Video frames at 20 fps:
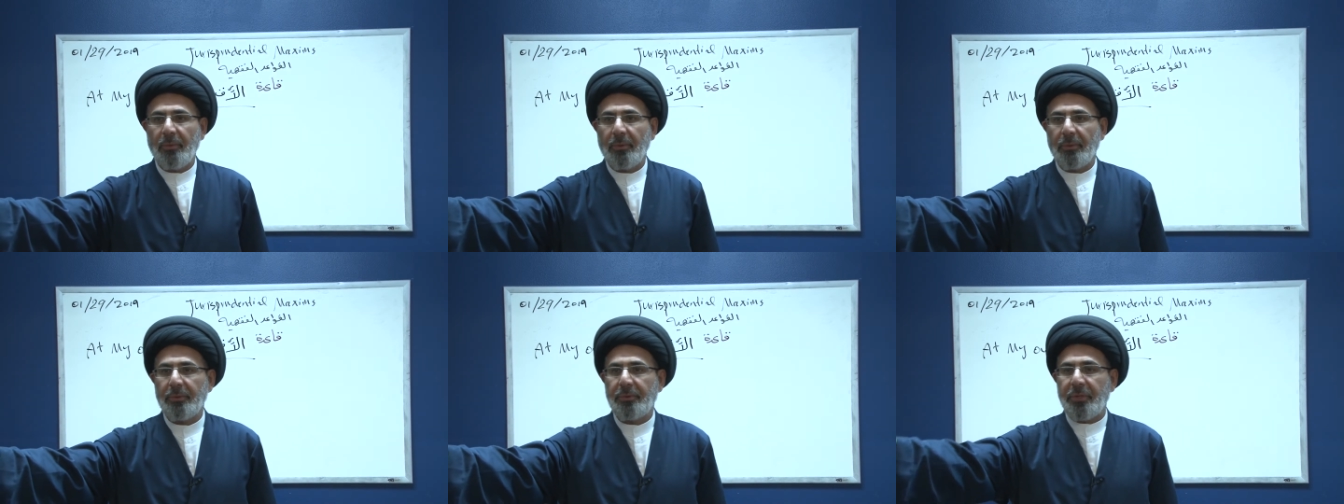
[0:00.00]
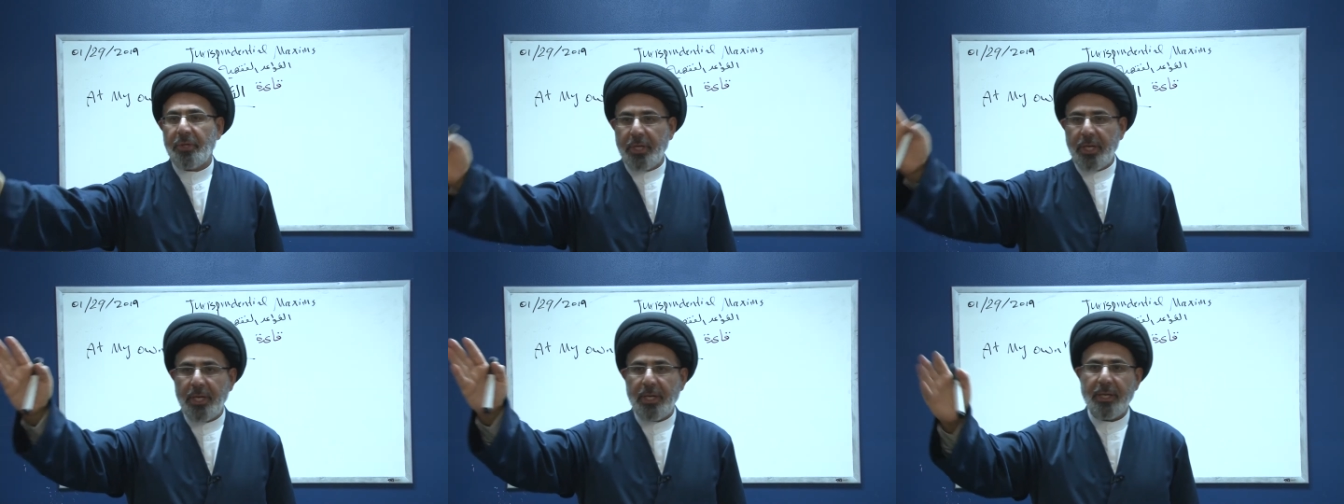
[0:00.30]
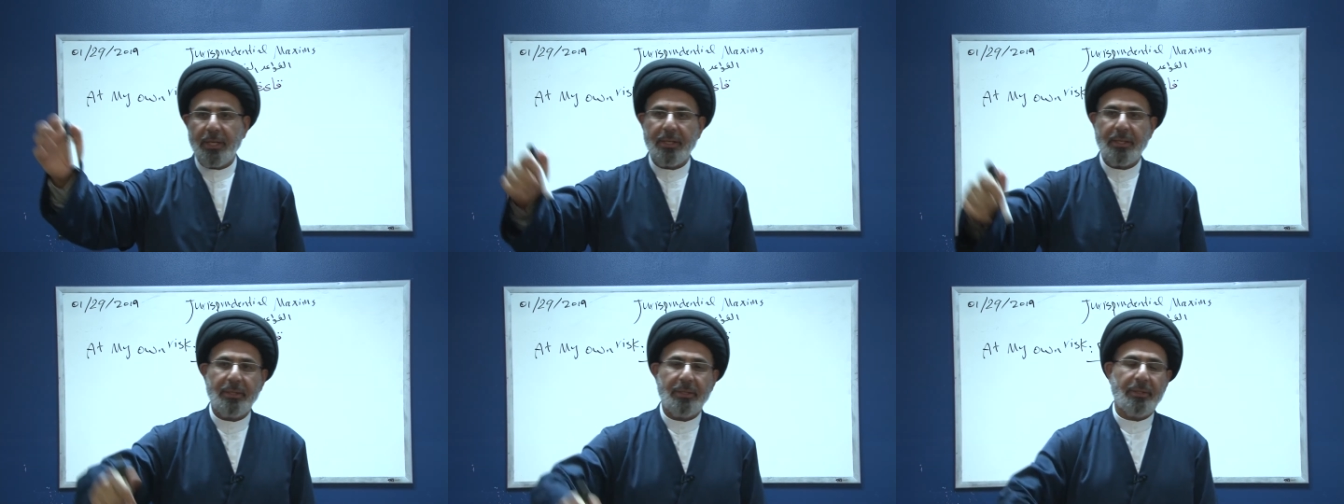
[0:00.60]
tree.
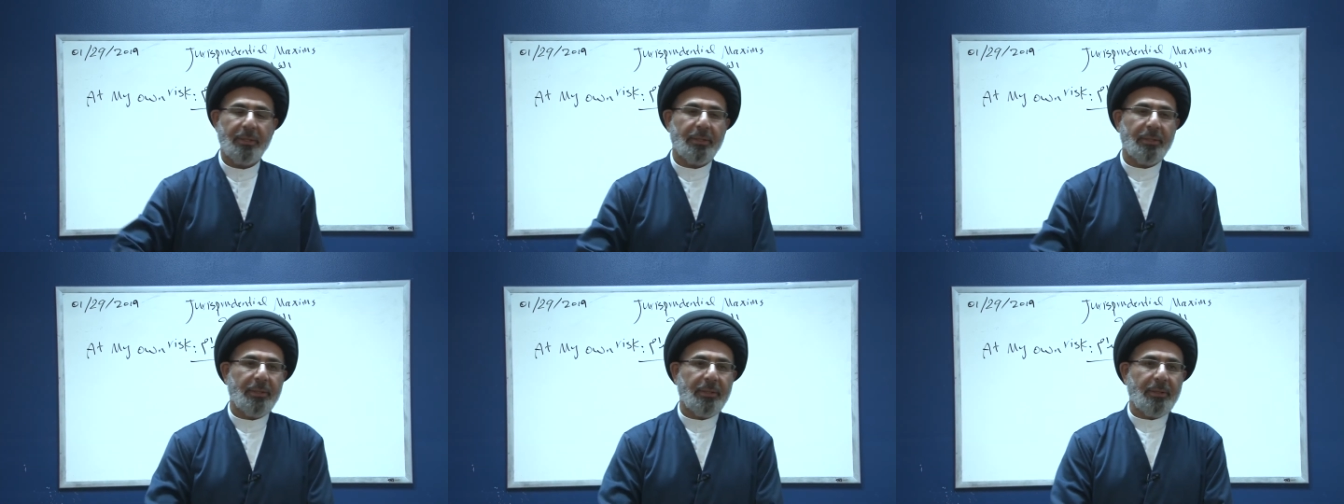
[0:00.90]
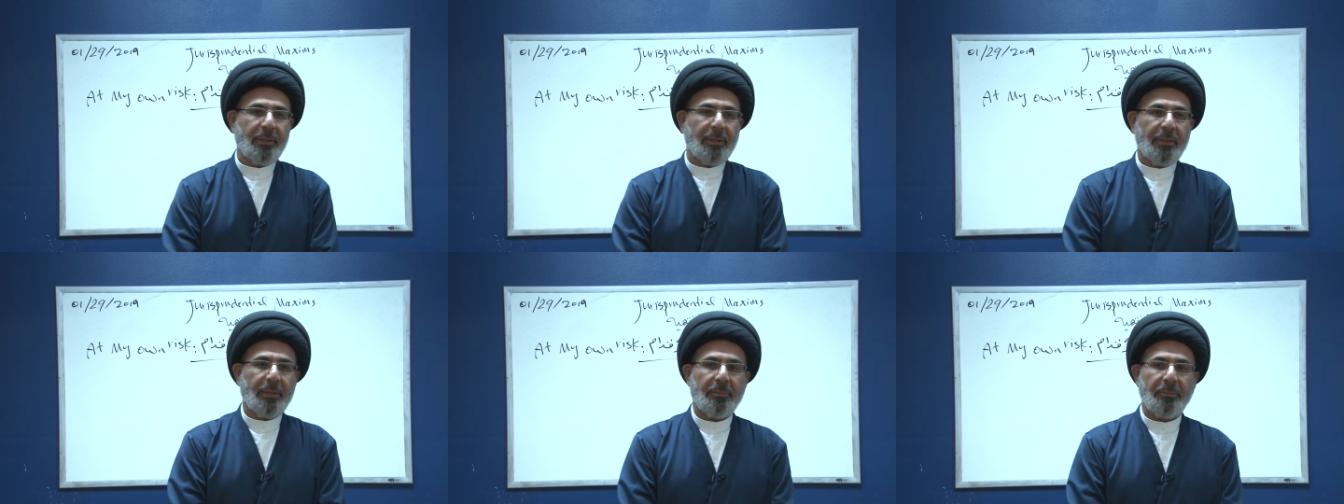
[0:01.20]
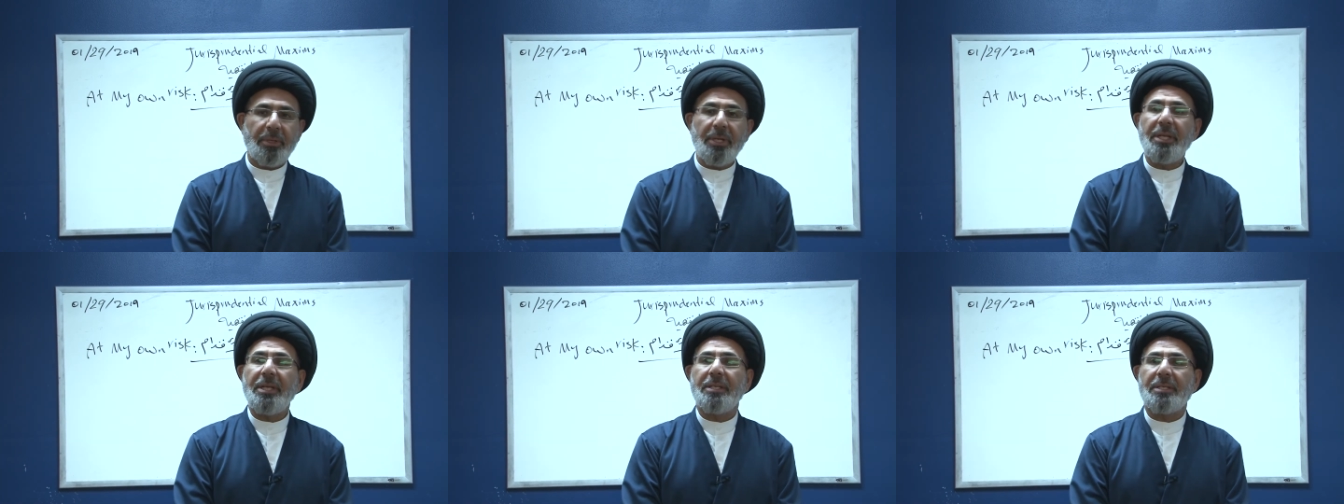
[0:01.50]

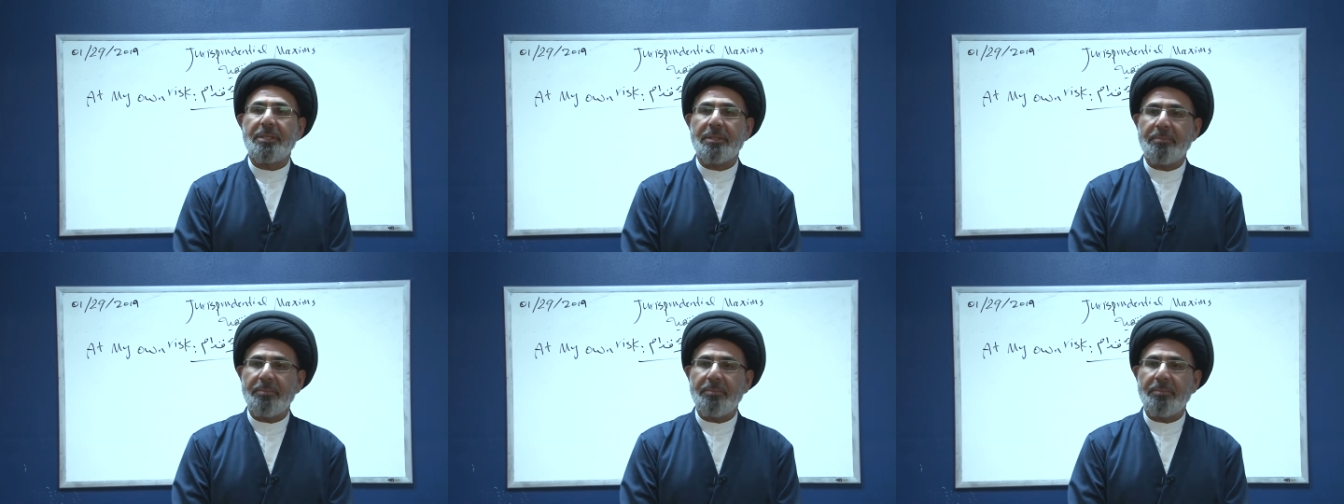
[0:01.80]
Please,